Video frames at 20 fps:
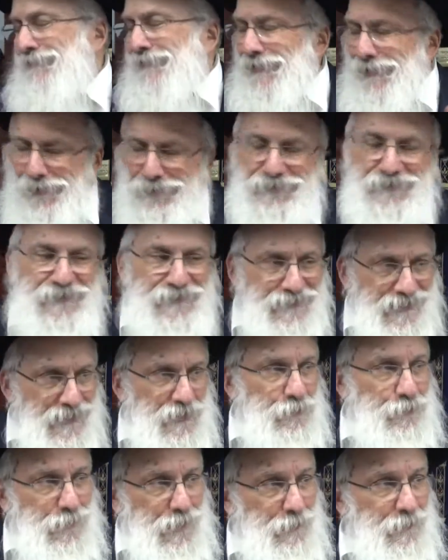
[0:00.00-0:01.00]
you don't have to say
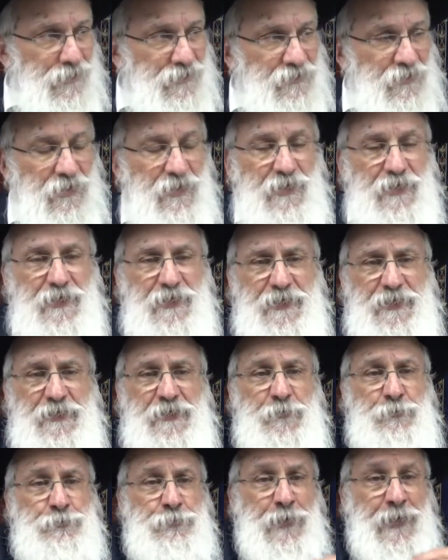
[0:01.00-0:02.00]
the prayer, but in
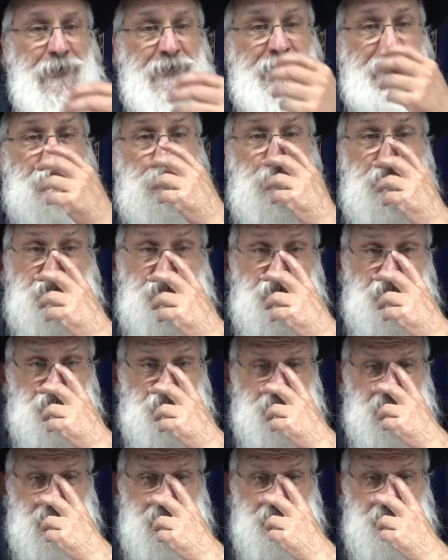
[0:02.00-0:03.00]
the prayer that which is
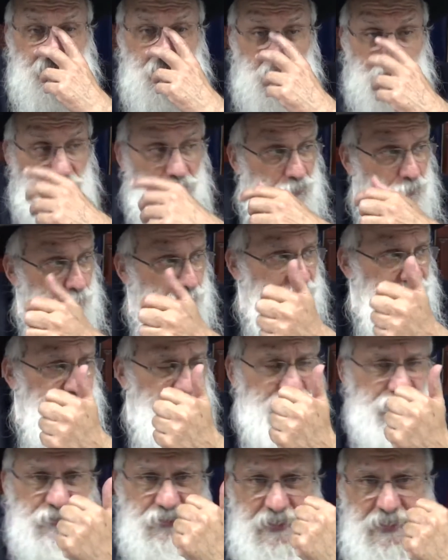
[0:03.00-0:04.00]
said, when
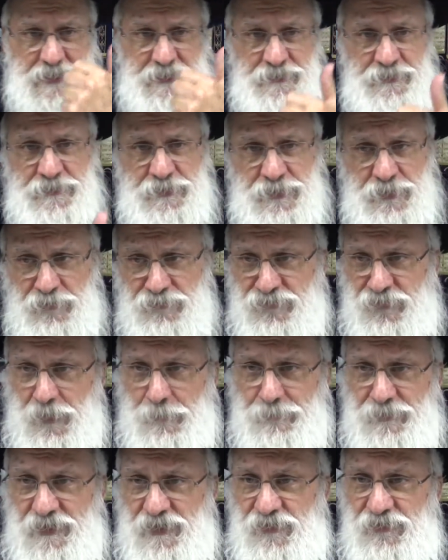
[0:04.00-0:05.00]
they change to
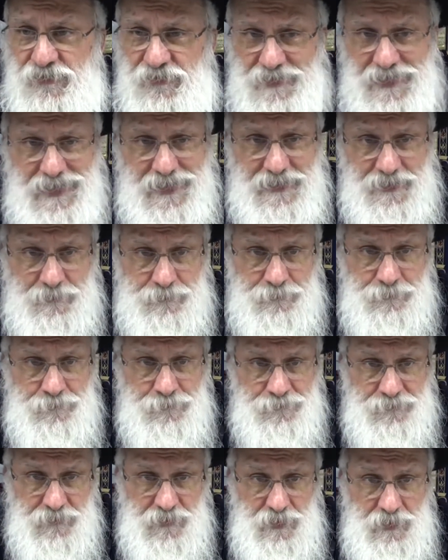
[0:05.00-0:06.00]
somebody's name,
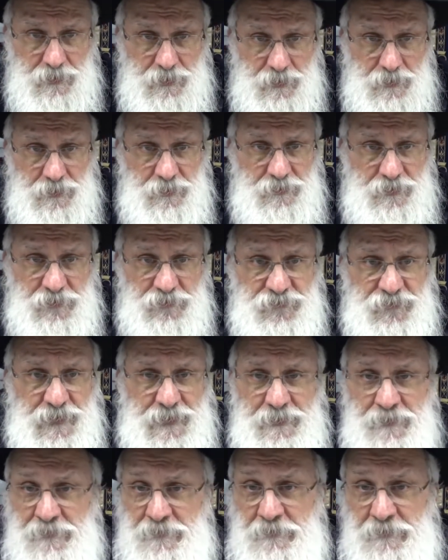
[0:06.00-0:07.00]
they
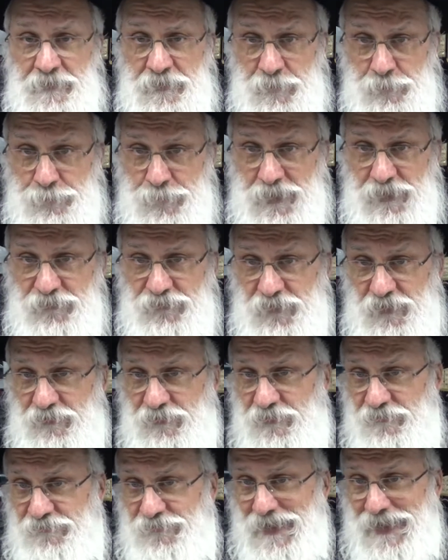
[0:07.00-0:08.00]
say the prayer
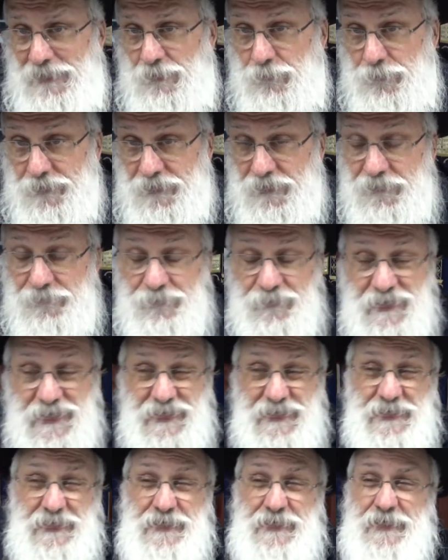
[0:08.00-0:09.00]
says the following.
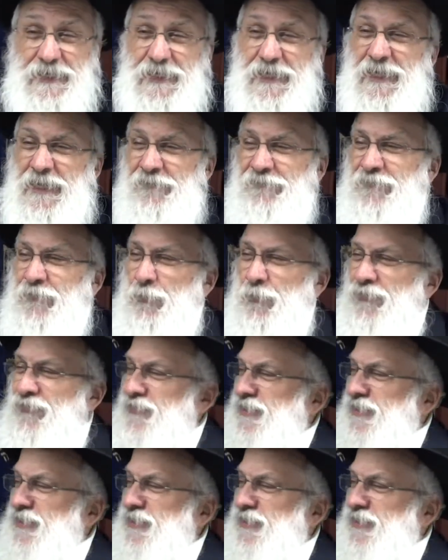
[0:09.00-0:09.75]
If it was